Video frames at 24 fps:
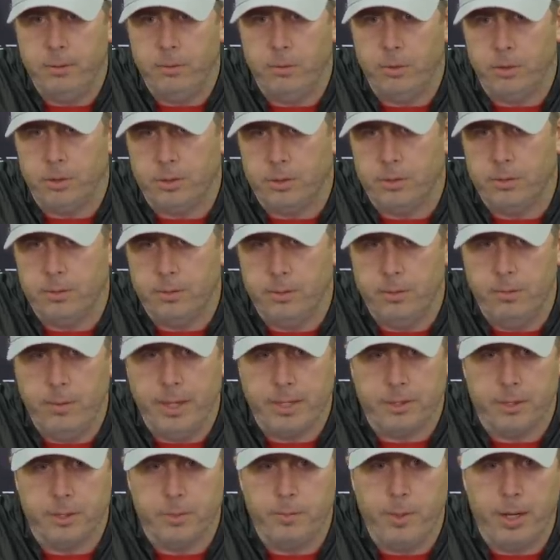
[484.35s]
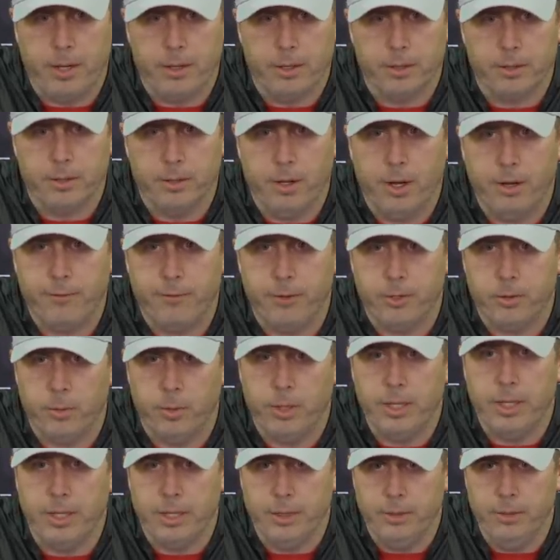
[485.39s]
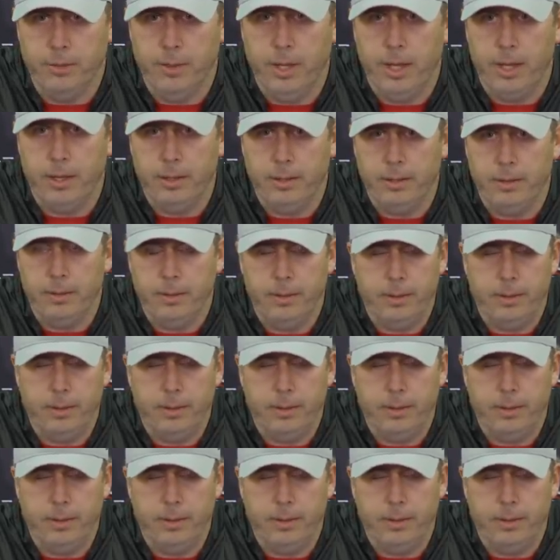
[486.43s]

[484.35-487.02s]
which makes us better as an offense when he can do that,